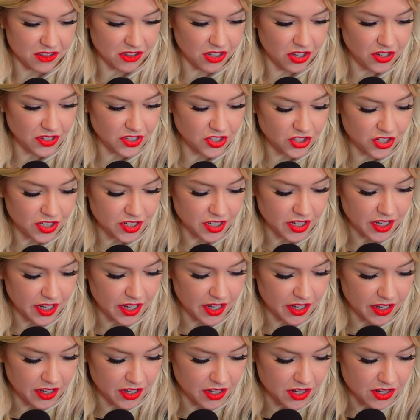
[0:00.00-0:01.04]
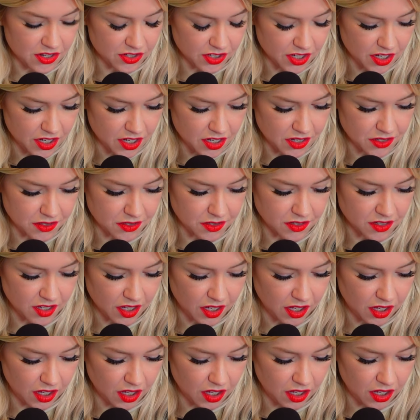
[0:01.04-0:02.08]
Lost Jitte is an
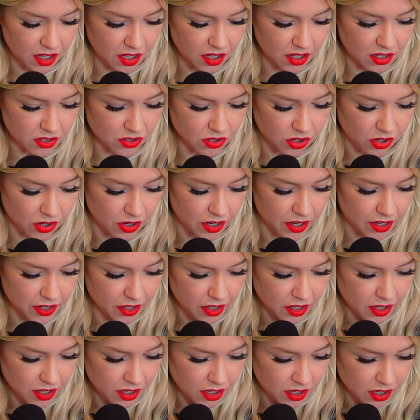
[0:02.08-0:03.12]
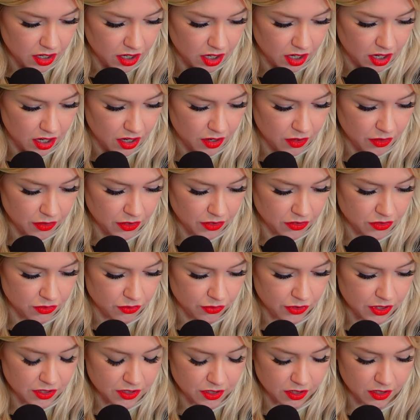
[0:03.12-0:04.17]
insane card. Uh, it's
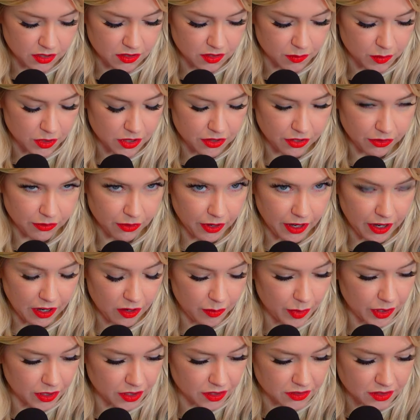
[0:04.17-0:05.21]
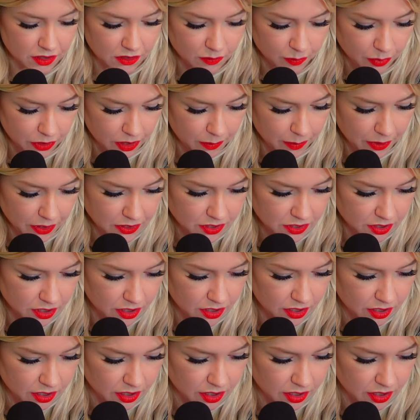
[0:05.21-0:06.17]
reason it's a mythic rare because it's pretty busted.